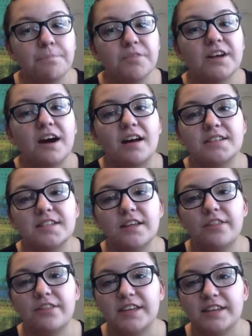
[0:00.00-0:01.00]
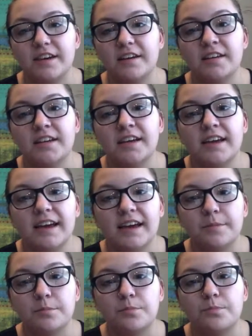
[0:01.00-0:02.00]
The goddess Athena
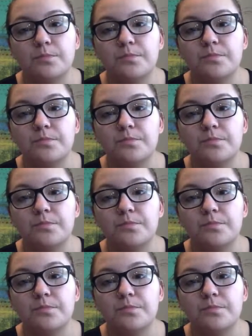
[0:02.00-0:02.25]
then